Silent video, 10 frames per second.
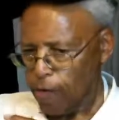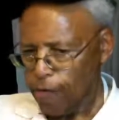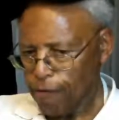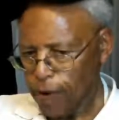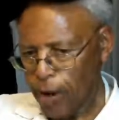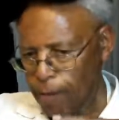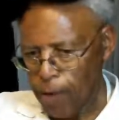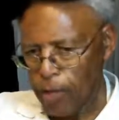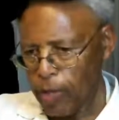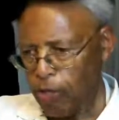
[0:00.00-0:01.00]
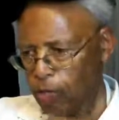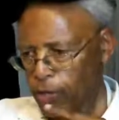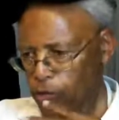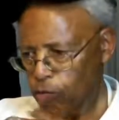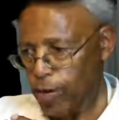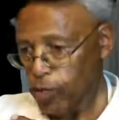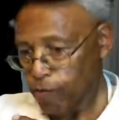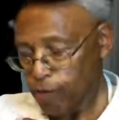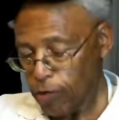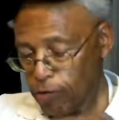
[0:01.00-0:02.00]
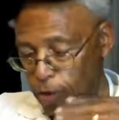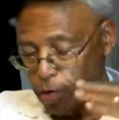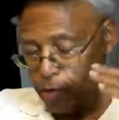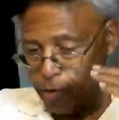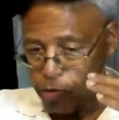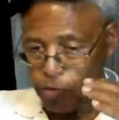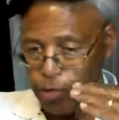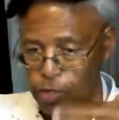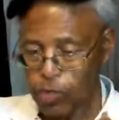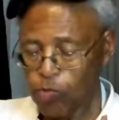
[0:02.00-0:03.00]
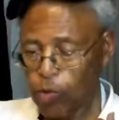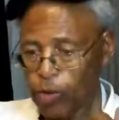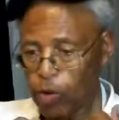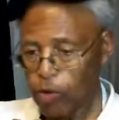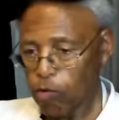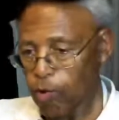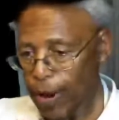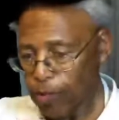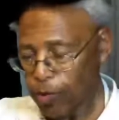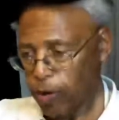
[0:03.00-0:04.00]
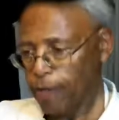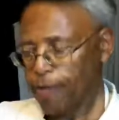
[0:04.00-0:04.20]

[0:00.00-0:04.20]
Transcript: from the resurrection. First part of the resurrection is what we call a rapture.